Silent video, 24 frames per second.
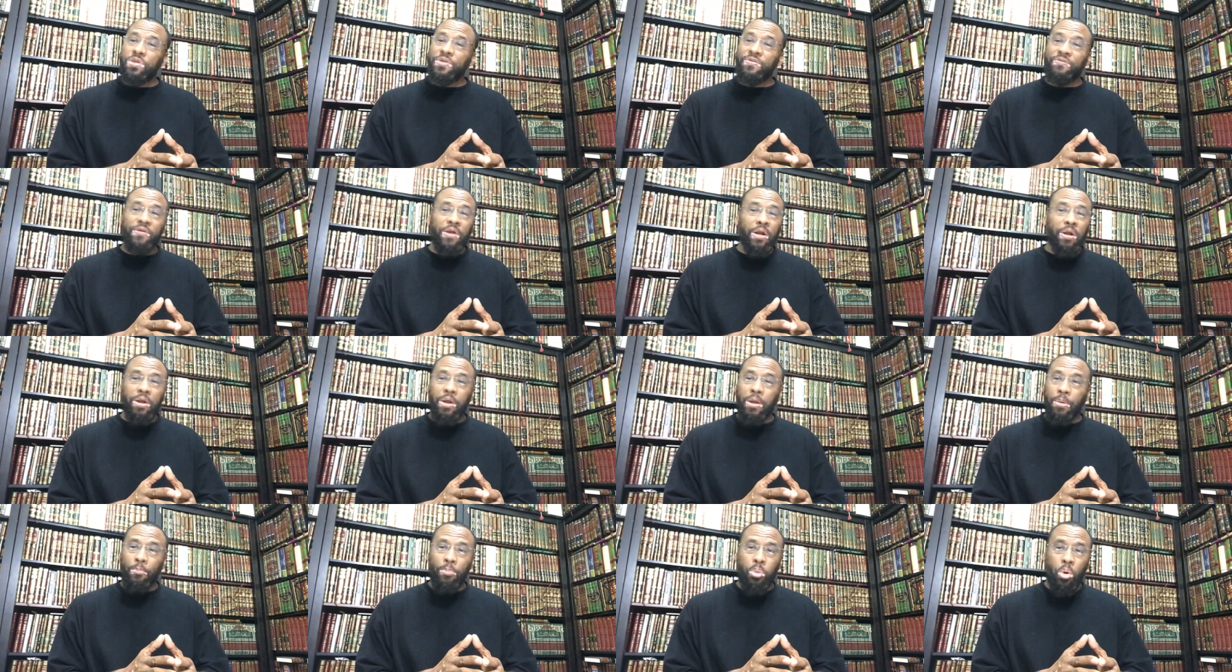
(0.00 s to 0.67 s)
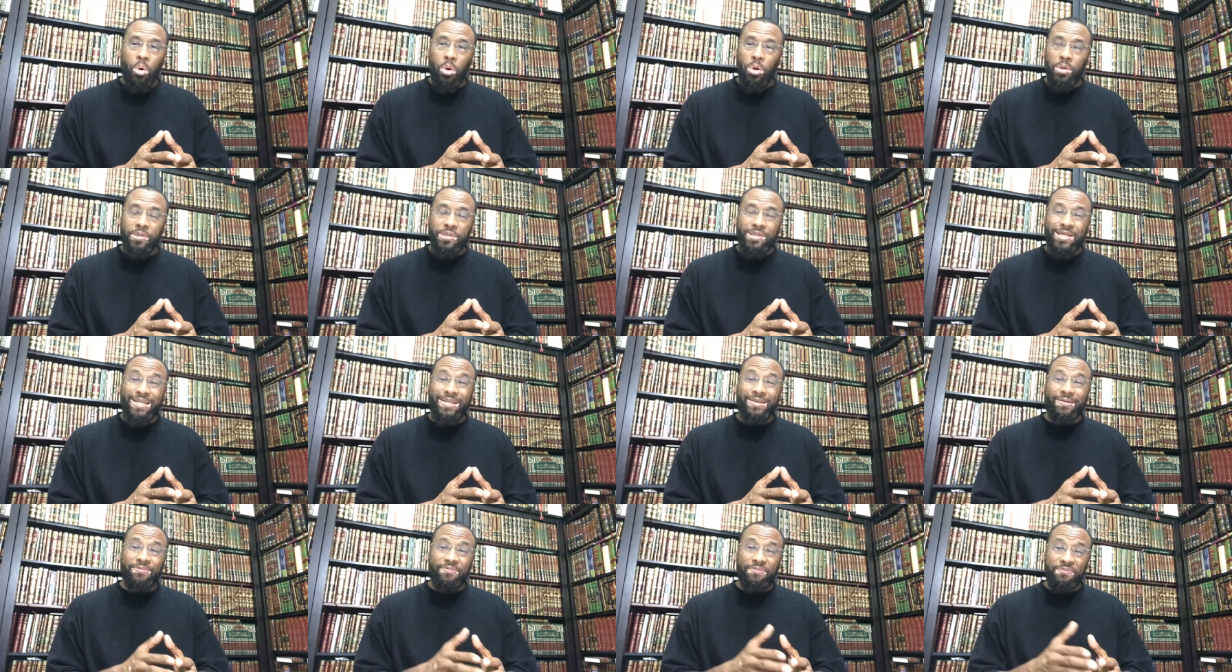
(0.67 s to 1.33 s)
So it's very
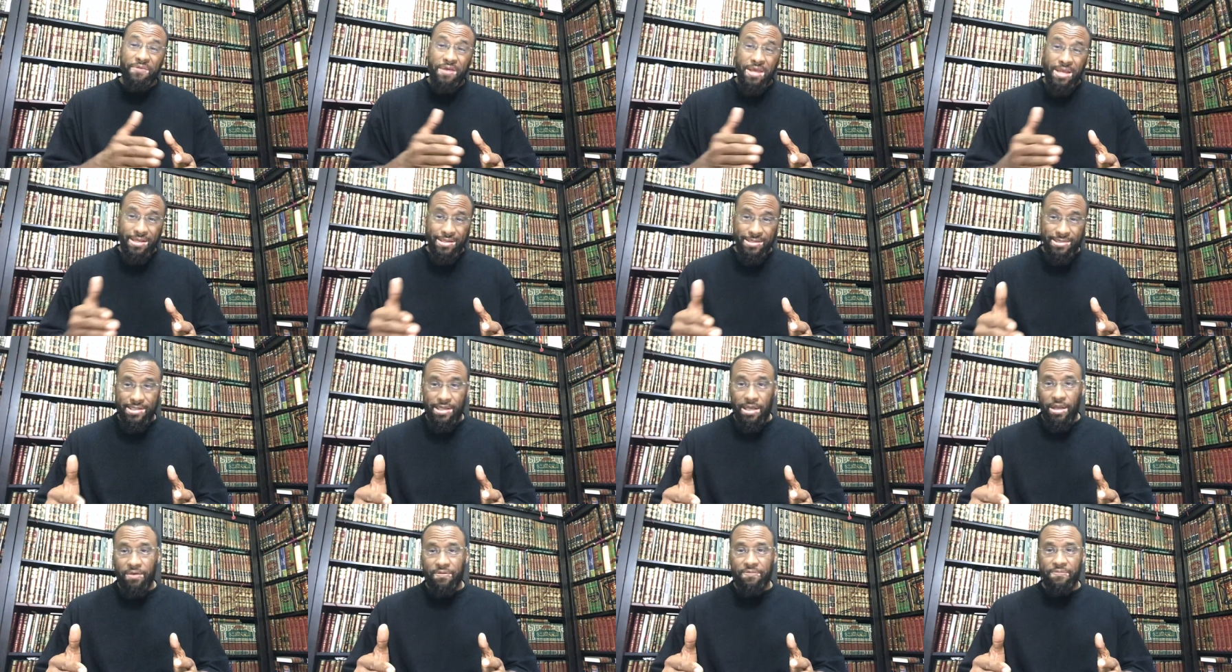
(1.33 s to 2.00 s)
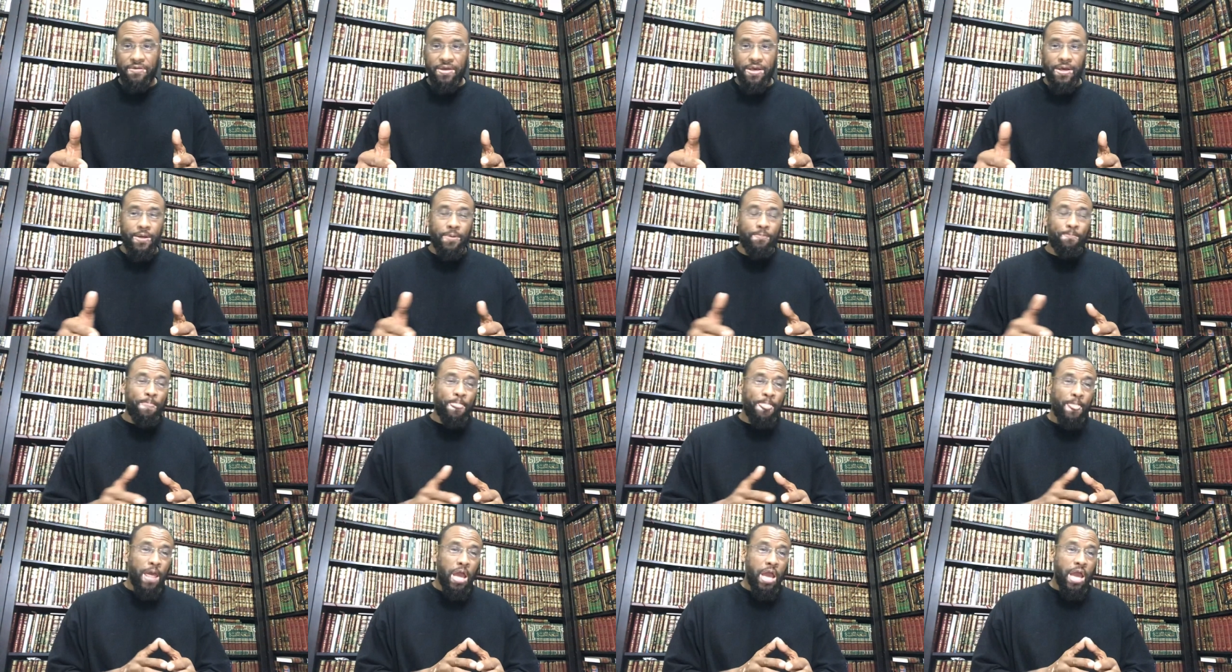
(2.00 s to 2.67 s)
important to defend
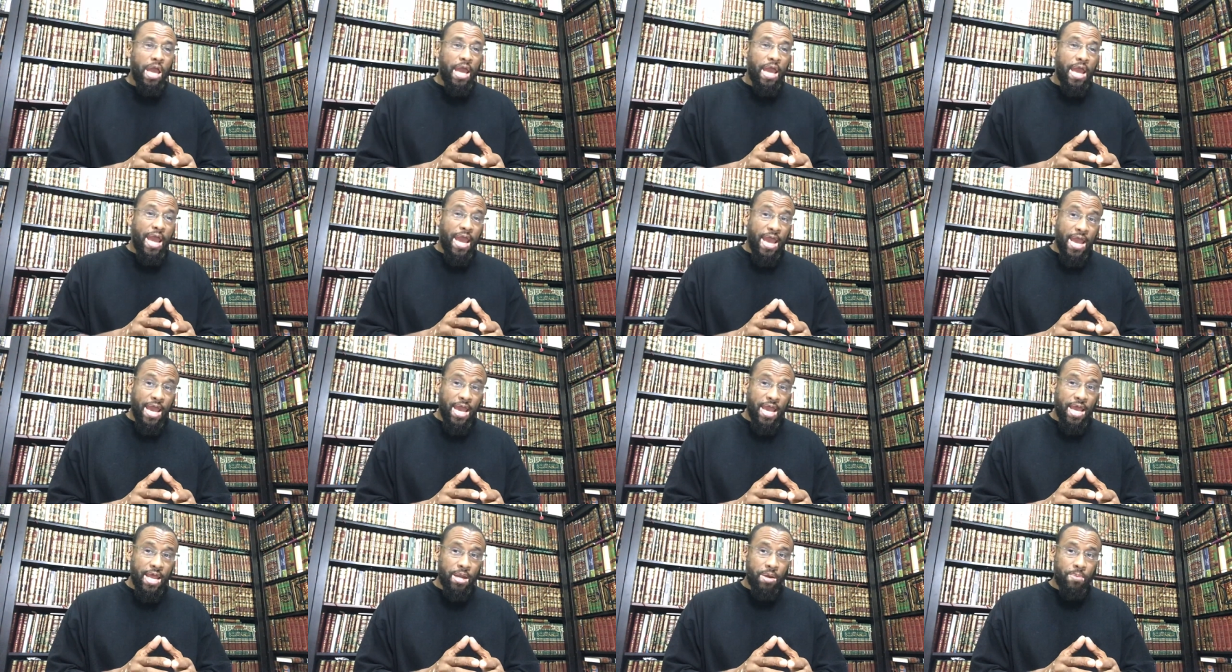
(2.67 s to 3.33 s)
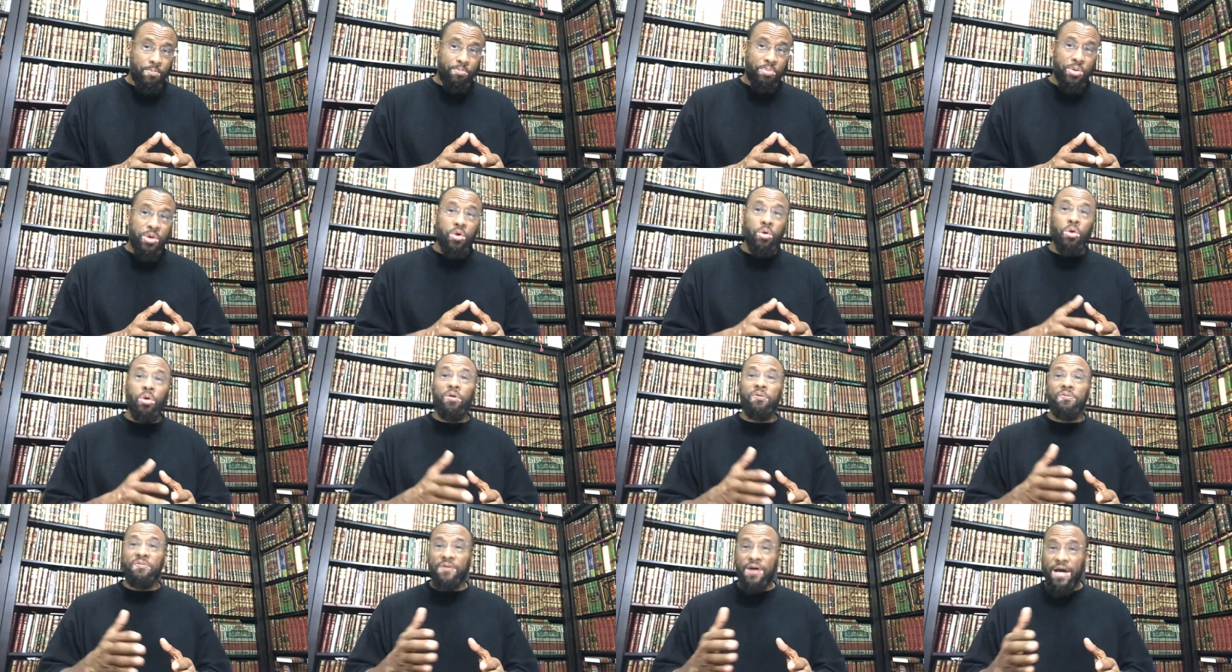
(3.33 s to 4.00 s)
Salafiyya and
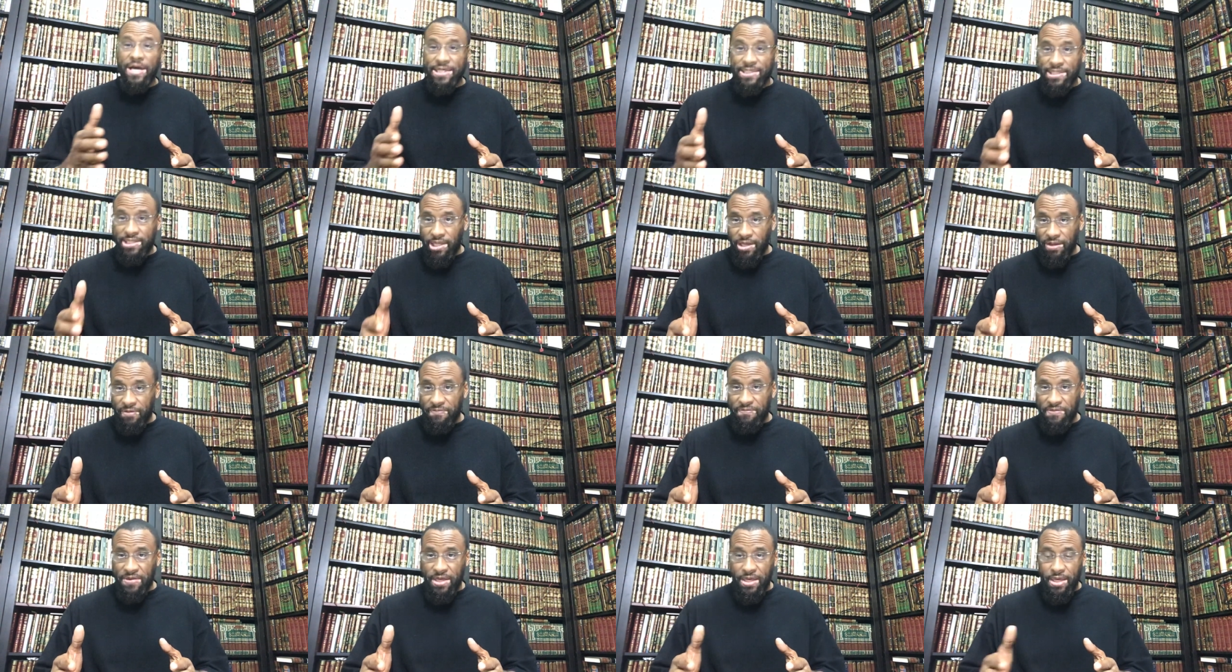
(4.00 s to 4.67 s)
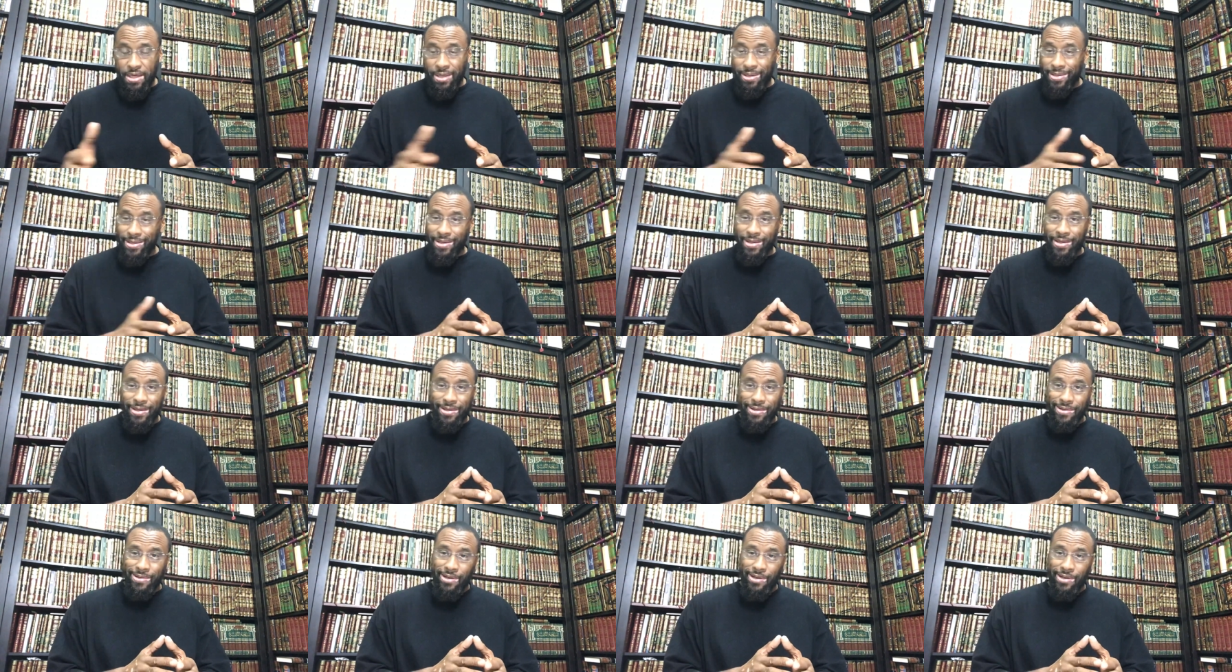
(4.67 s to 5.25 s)
purify Salafiyya